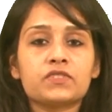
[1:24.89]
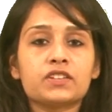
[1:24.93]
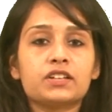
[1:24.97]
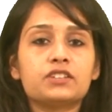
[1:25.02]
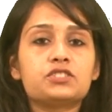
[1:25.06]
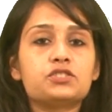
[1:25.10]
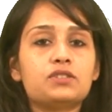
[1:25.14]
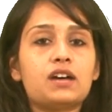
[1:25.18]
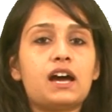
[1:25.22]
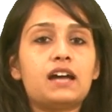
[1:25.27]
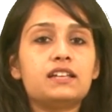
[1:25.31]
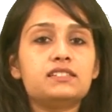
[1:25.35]

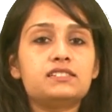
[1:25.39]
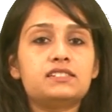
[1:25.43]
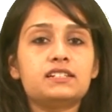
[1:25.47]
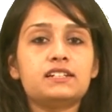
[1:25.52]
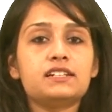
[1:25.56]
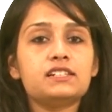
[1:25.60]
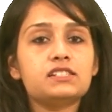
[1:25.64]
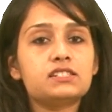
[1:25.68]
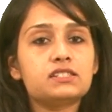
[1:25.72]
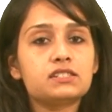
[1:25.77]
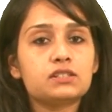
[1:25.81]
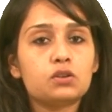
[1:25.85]
So the answer
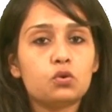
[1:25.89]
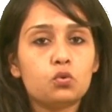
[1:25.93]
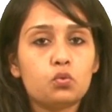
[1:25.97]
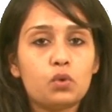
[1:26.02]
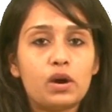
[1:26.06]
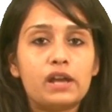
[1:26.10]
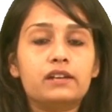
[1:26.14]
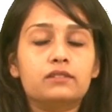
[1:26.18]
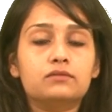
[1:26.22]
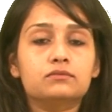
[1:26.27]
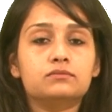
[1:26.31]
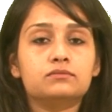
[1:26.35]
is
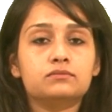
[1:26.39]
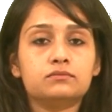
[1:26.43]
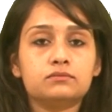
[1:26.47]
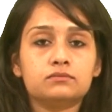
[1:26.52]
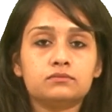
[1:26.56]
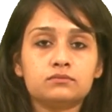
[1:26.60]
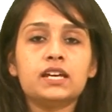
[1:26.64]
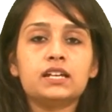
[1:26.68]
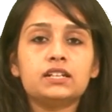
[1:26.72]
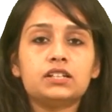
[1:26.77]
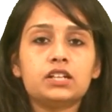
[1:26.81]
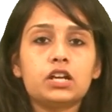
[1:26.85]
1.
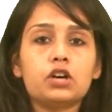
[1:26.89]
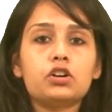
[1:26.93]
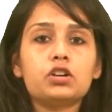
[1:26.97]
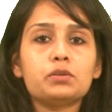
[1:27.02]
Now